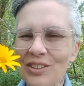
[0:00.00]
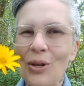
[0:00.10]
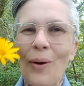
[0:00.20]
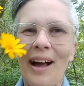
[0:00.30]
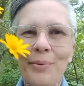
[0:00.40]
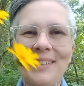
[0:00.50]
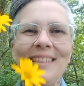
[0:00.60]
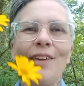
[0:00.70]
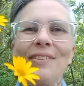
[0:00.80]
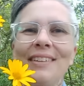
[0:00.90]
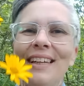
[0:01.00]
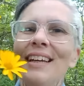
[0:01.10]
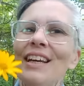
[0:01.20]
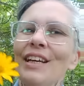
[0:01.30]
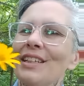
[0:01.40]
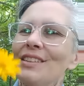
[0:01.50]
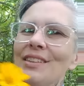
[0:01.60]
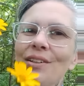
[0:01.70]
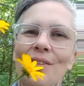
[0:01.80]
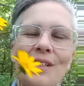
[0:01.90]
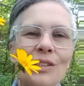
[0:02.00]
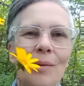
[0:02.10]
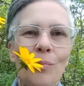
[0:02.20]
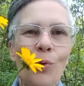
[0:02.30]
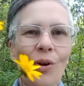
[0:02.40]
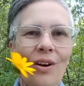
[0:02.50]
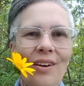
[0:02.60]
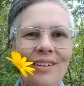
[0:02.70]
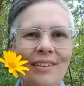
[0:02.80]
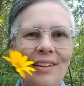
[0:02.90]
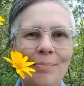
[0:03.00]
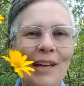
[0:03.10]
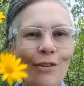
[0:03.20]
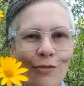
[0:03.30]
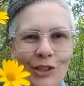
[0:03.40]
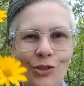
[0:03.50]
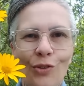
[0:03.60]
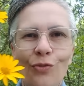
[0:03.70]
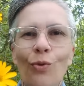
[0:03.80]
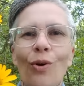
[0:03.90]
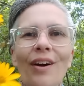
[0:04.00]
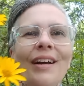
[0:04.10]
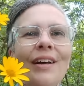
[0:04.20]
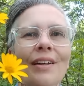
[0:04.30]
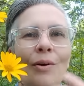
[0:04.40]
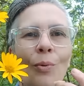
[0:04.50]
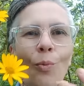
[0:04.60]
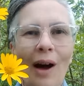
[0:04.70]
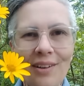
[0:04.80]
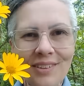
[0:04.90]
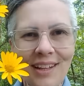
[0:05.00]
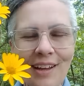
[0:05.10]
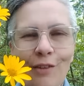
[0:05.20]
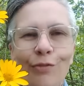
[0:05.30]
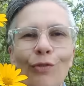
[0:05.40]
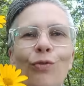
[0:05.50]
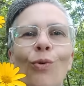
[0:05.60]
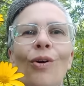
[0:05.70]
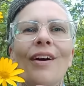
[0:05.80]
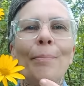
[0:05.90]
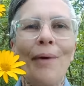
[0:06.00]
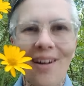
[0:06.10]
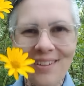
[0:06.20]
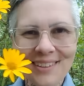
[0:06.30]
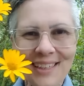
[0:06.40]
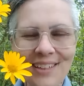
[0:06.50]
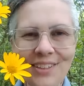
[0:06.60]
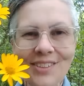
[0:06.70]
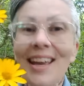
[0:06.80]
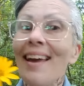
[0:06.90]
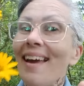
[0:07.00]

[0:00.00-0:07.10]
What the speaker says: So I would definitely consider this more beneficial for wildlife, for pollinators,